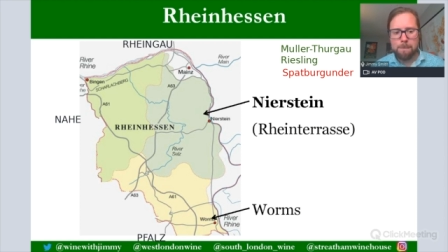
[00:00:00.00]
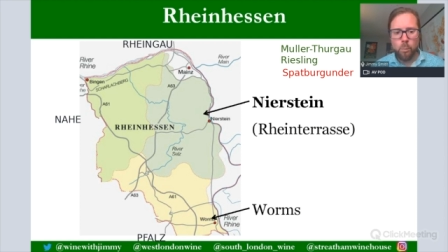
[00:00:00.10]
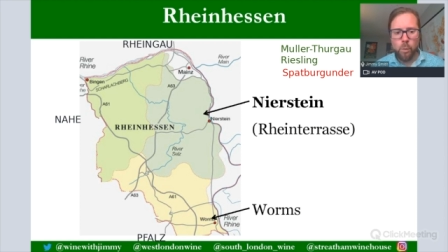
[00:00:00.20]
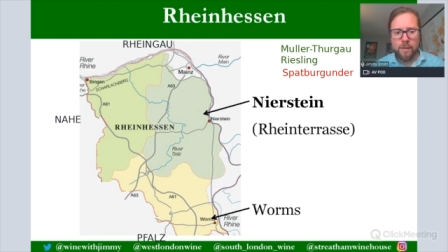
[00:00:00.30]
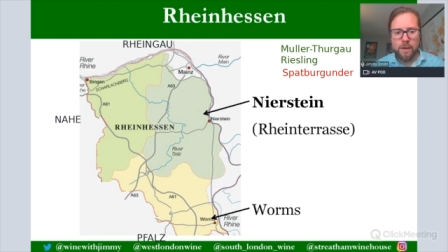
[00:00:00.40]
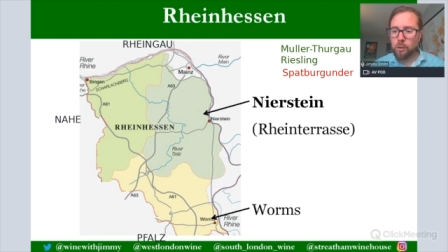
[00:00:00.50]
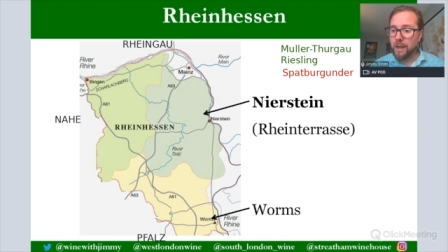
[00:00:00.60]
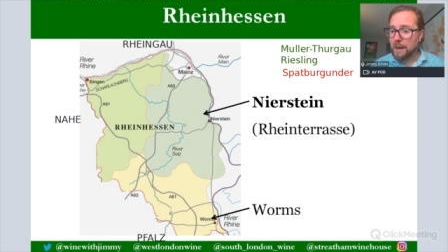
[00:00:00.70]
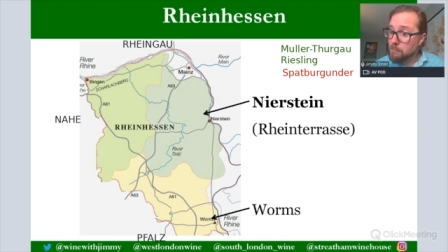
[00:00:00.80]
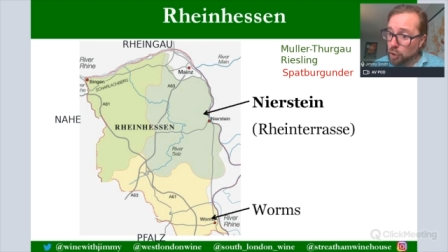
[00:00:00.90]
where they'll
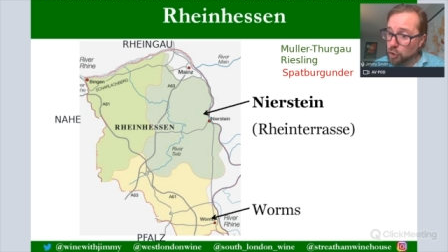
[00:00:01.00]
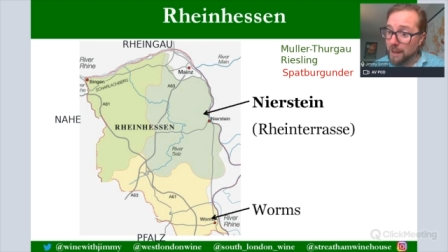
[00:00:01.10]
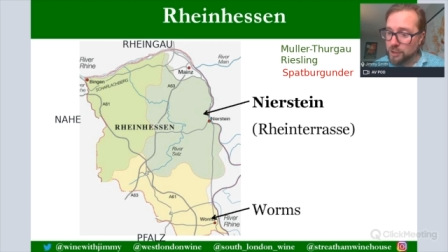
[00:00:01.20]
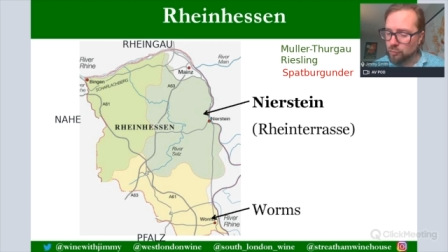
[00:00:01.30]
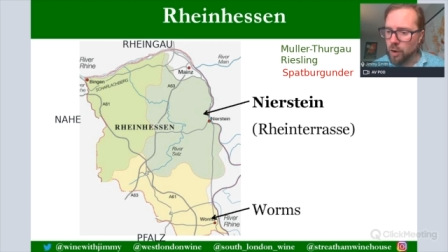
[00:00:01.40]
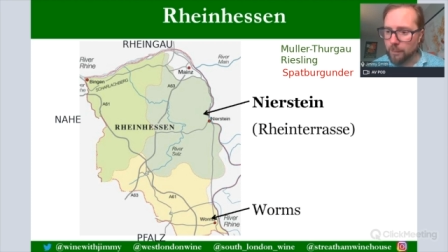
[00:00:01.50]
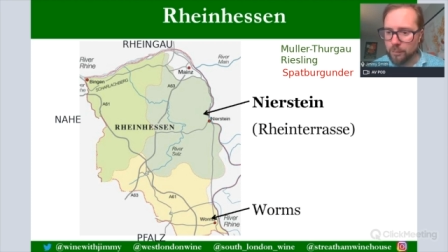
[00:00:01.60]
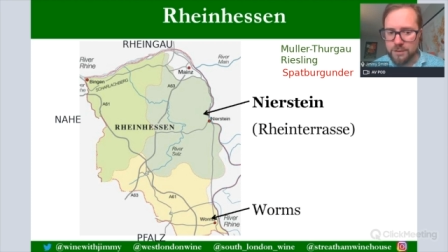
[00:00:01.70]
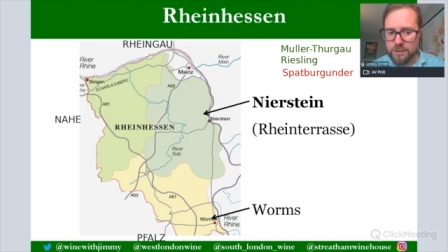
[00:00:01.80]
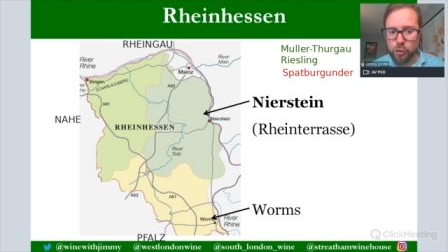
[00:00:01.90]
get much better
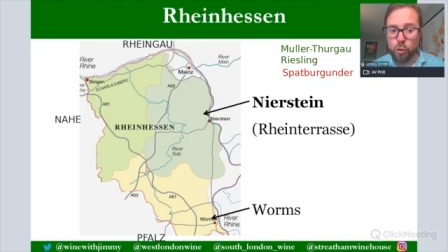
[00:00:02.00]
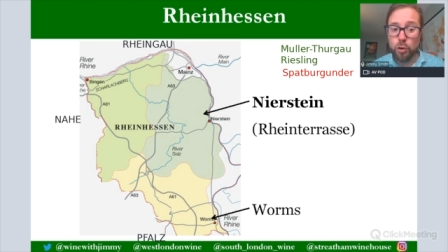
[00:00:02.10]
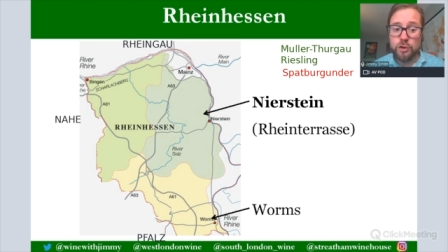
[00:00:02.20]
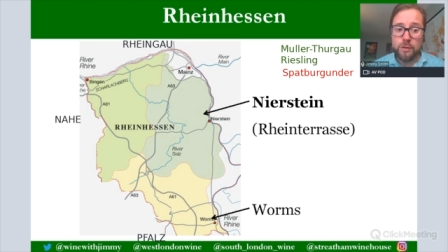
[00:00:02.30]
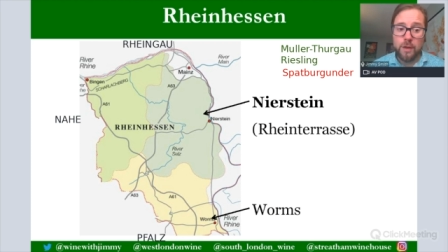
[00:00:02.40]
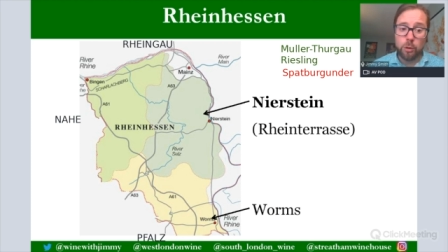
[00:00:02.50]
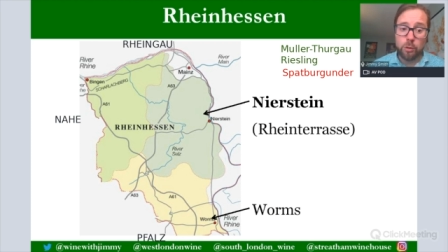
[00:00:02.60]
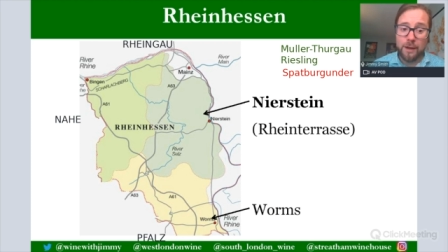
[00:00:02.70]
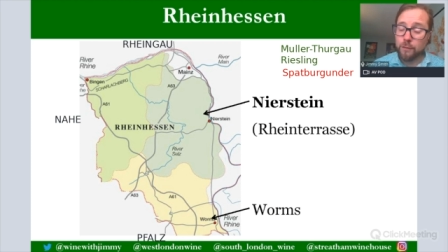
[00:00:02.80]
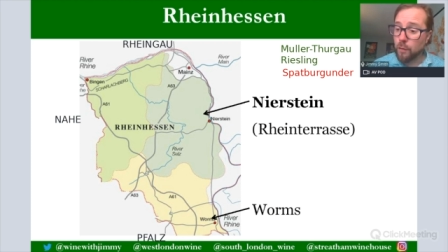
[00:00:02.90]
ripeness, of course. They'll
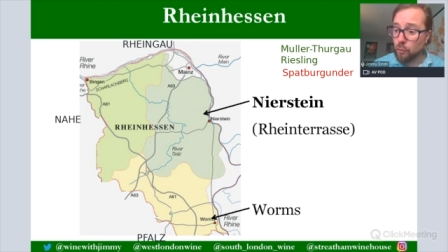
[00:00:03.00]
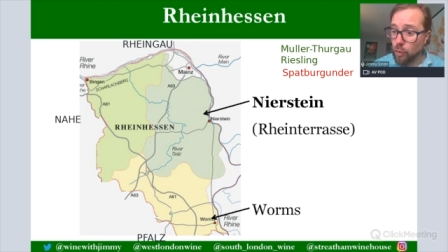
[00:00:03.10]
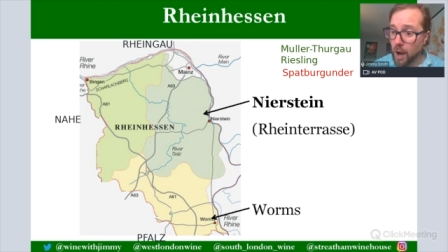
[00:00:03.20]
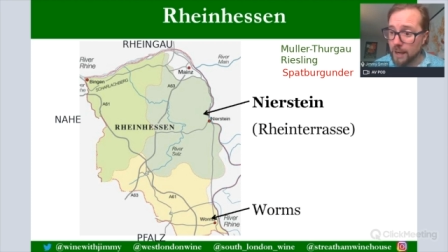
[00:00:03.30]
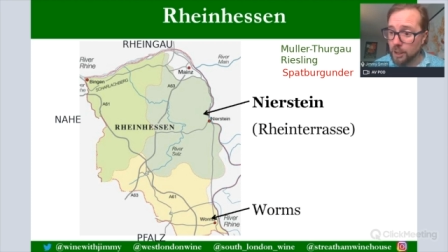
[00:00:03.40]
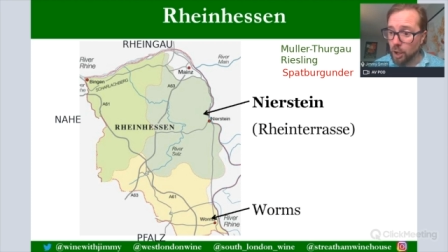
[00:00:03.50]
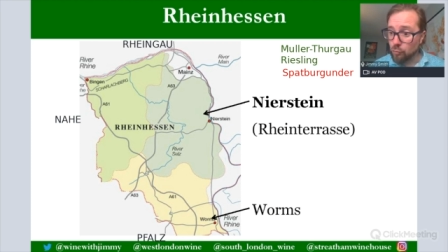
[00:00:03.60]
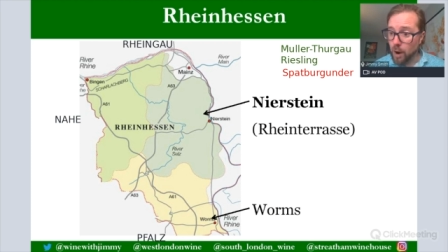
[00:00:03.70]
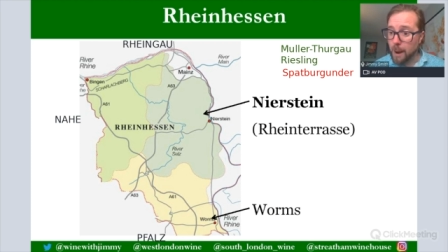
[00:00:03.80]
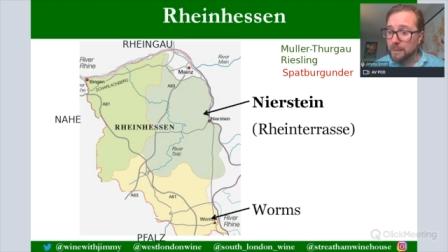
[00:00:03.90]
get the Rhine
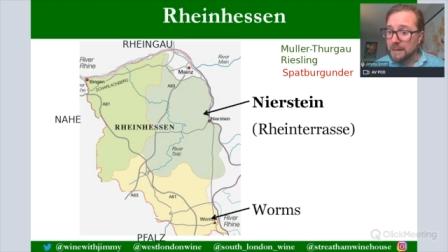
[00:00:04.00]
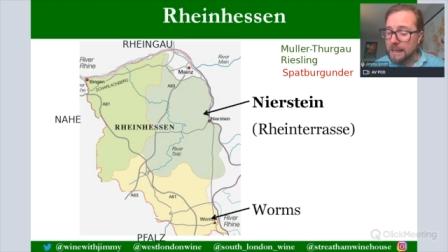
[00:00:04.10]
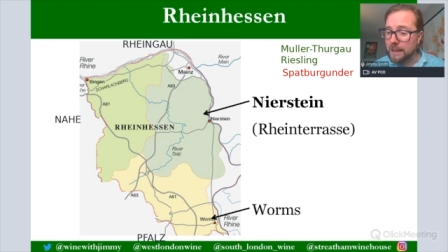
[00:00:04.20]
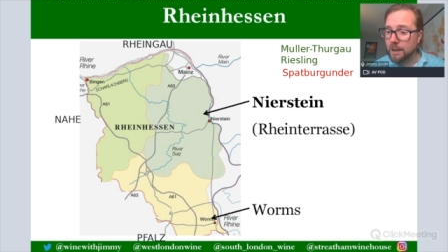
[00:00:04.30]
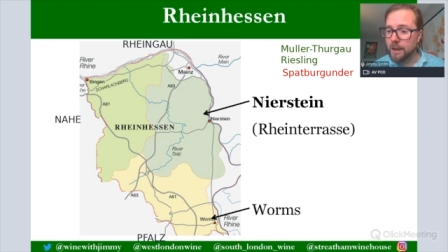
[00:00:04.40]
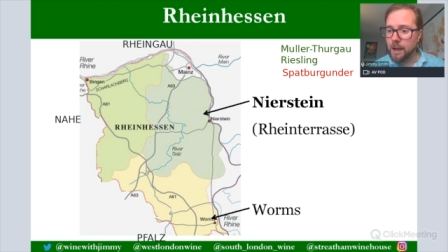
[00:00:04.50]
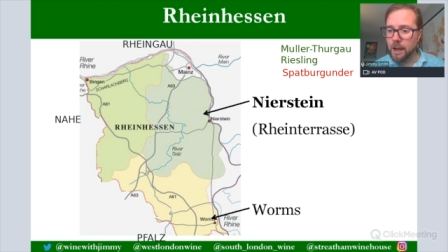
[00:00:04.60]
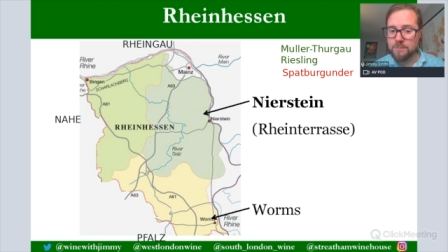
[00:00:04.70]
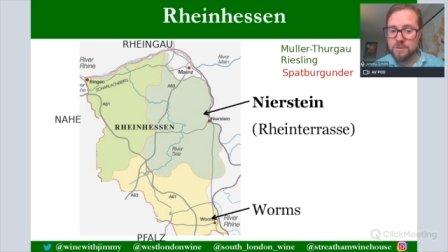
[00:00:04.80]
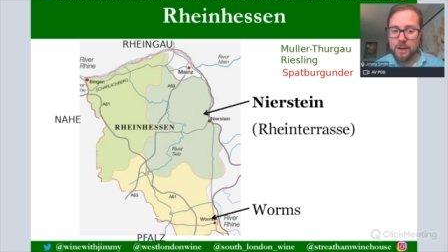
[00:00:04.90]
ripening,
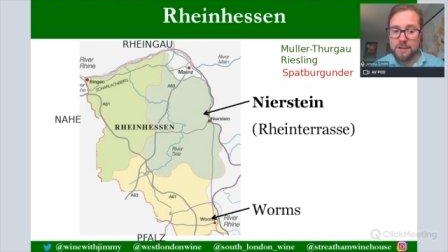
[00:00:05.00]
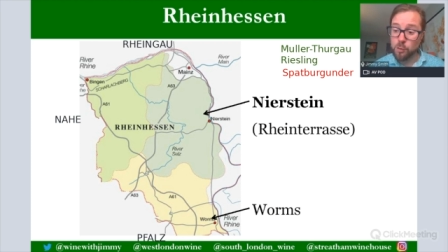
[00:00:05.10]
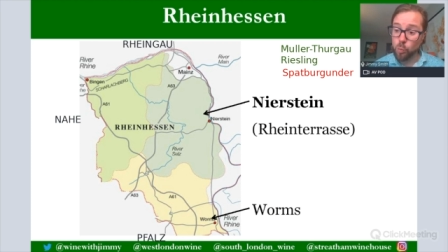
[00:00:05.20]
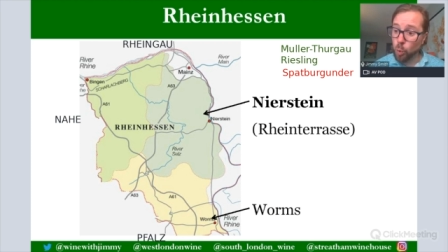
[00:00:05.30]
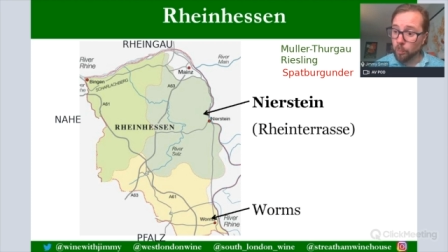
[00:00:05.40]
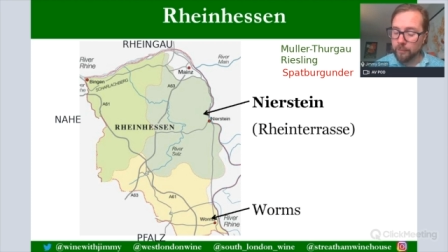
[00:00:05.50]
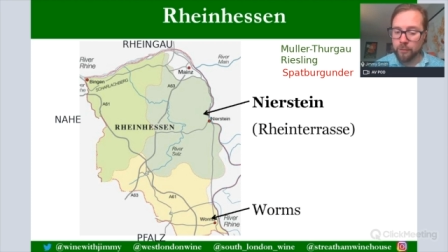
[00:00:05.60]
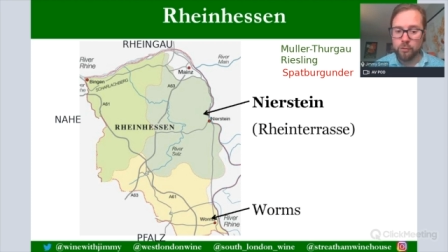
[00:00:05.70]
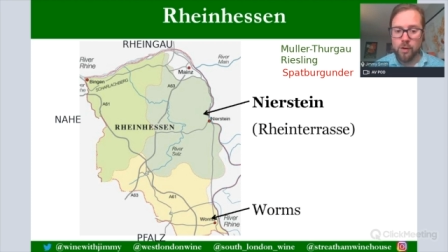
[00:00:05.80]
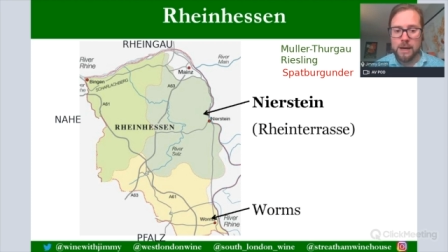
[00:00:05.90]
so that's the warmth
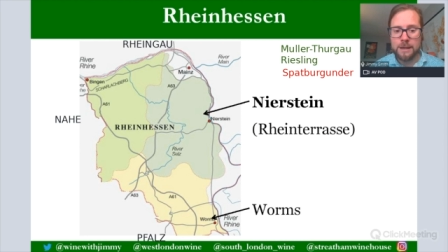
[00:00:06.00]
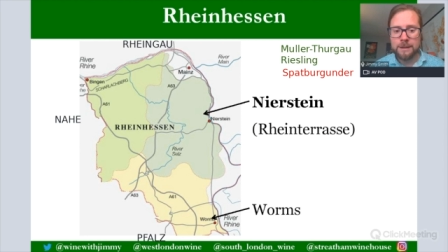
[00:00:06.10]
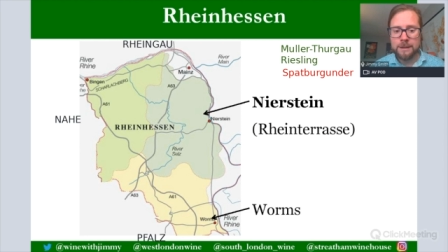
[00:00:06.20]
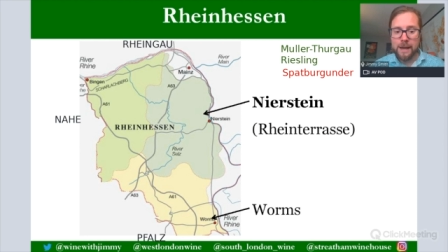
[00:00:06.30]
from the Rhine.